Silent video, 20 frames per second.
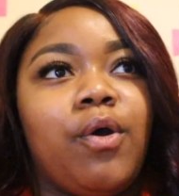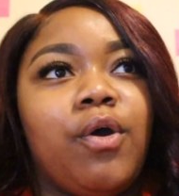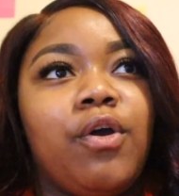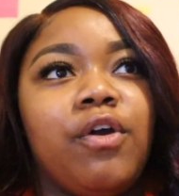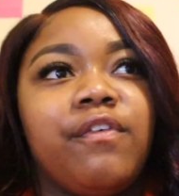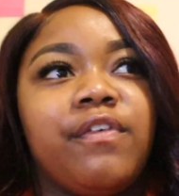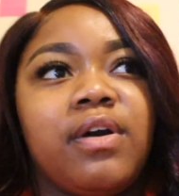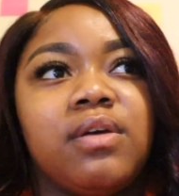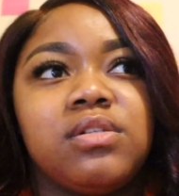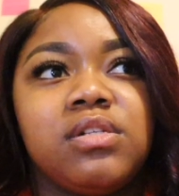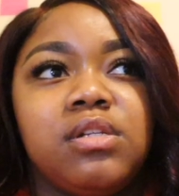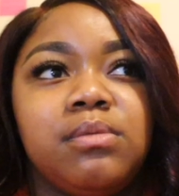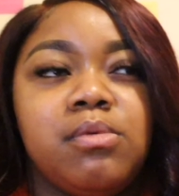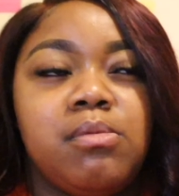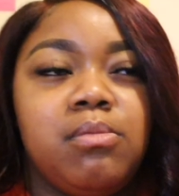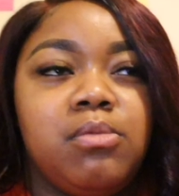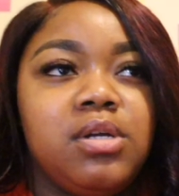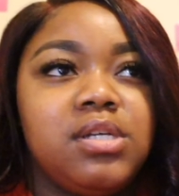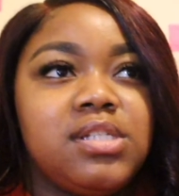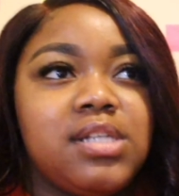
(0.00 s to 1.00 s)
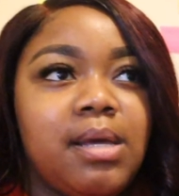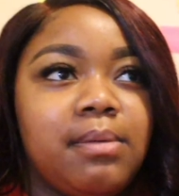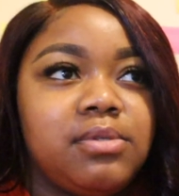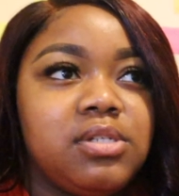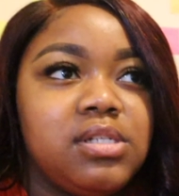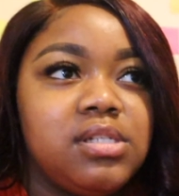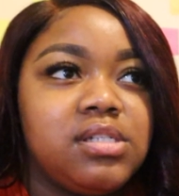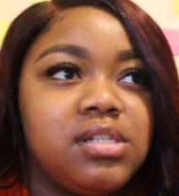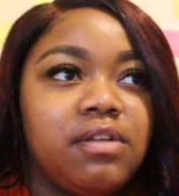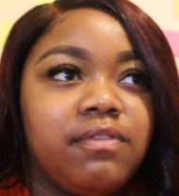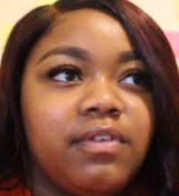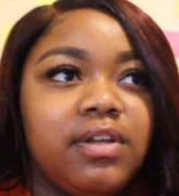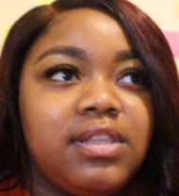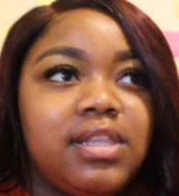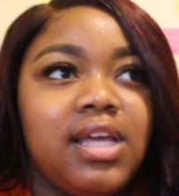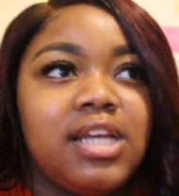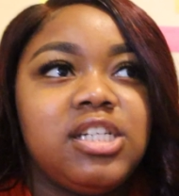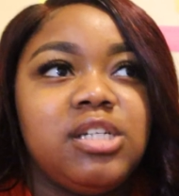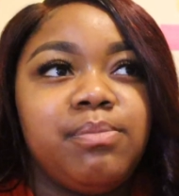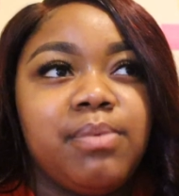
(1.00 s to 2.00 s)
or if I was a little bit more established and stuff like
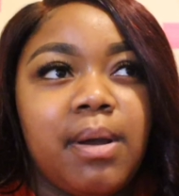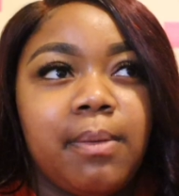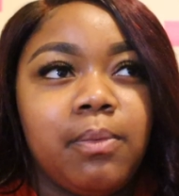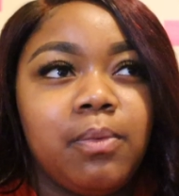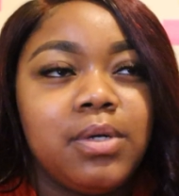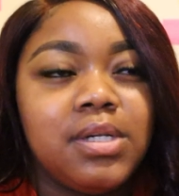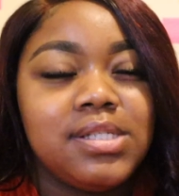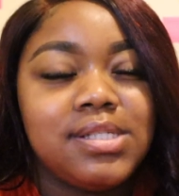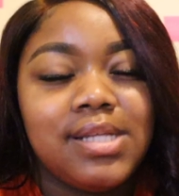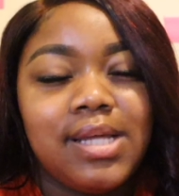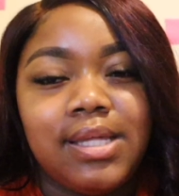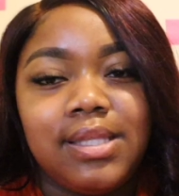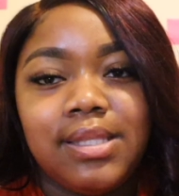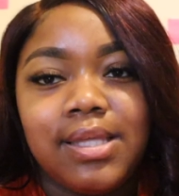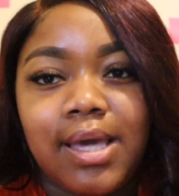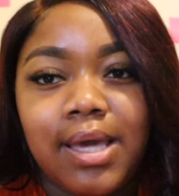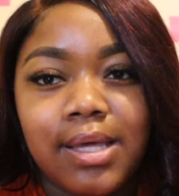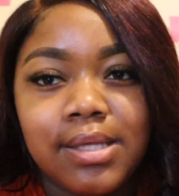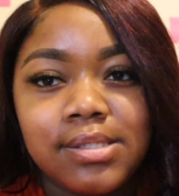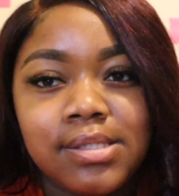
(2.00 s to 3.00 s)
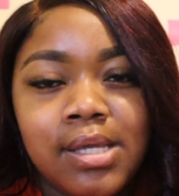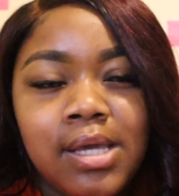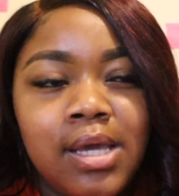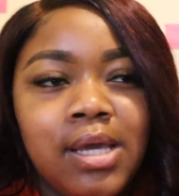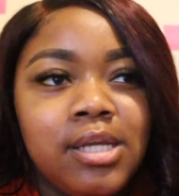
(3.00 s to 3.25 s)
that, she probably would have said yes,